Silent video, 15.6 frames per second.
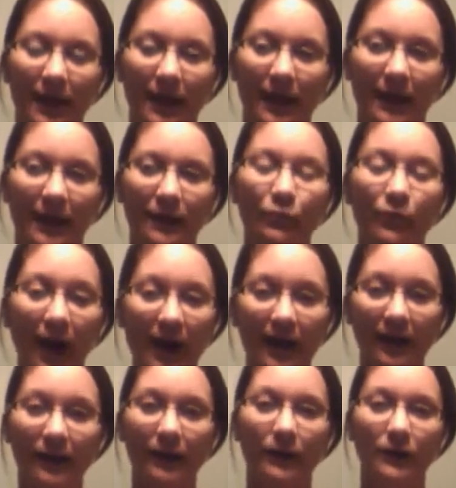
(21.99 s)
In
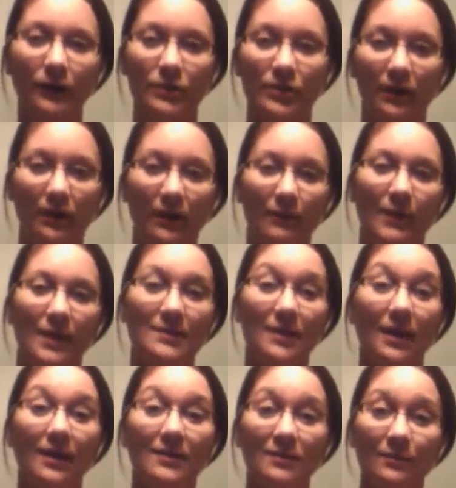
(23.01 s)
writing and sharing my
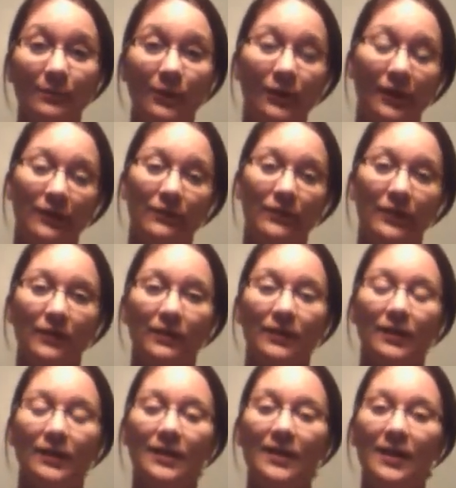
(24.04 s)
testimony, I feel
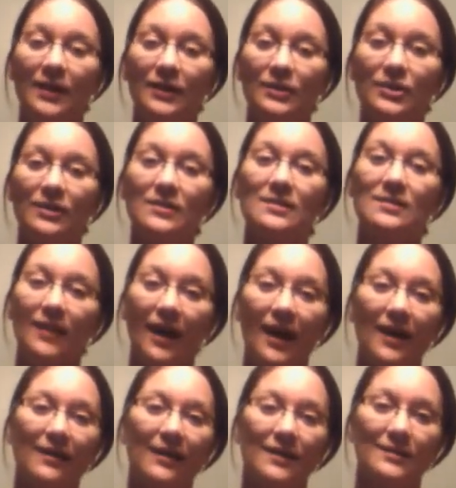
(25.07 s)
that just
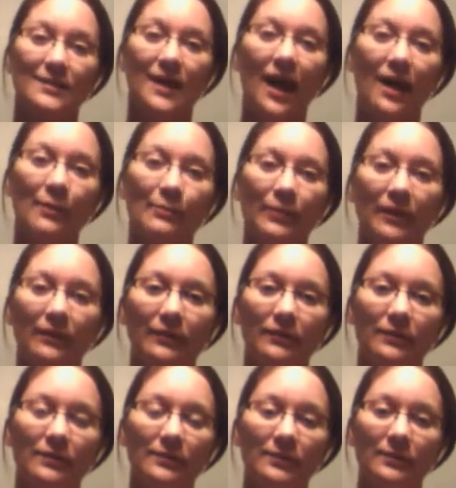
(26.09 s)
that has happened.
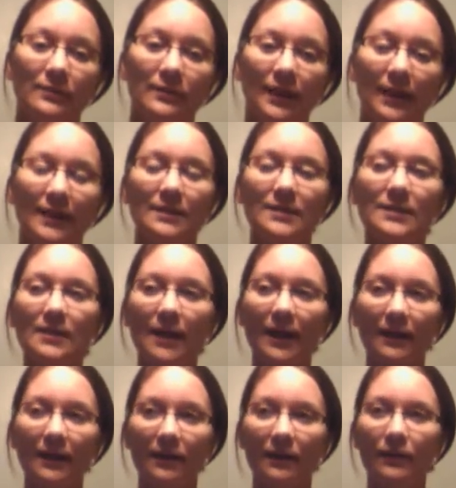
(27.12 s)

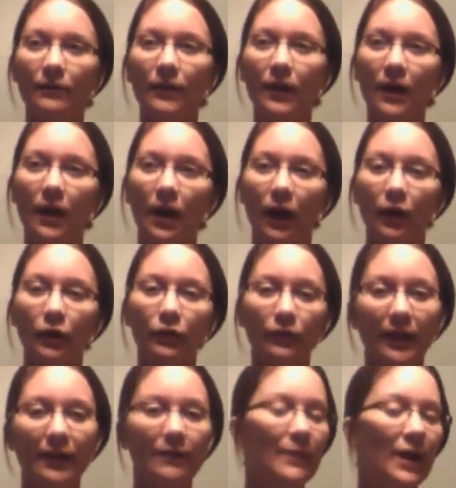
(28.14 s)
Instead of a
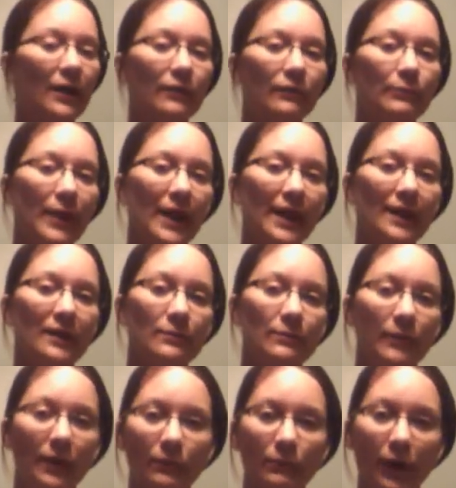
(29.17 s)
great amount of pain
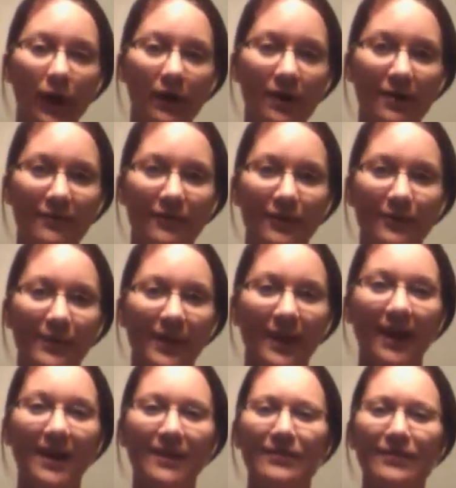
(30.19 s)
being brought up for me,
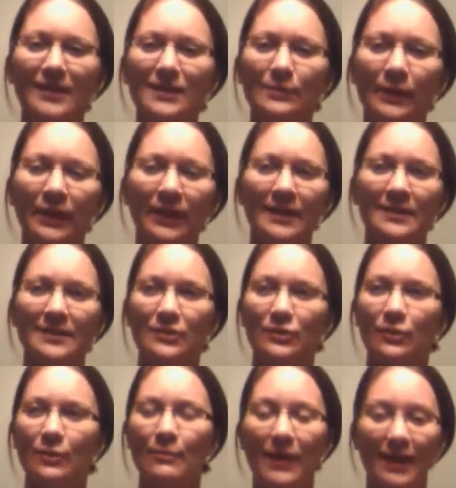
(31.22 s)
I have experienced a
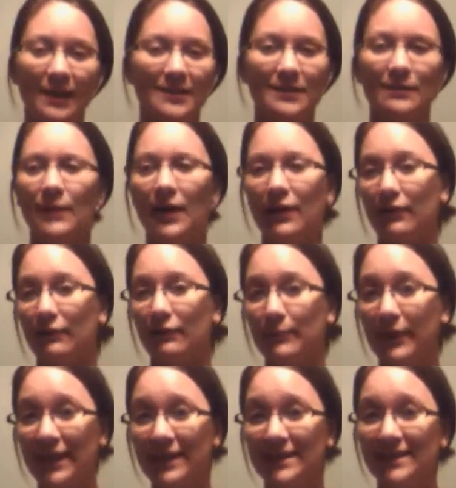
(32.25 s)
tremendous amount of
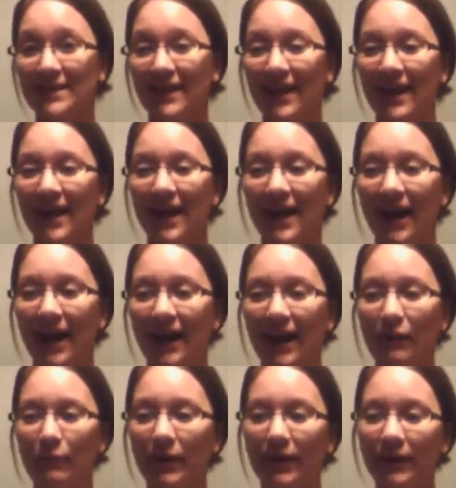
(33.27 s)
peace, and
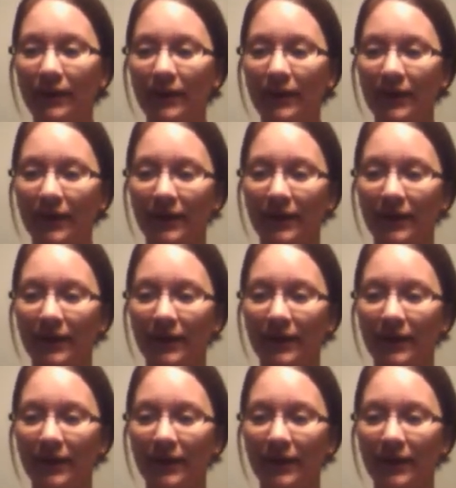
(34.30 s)
I've been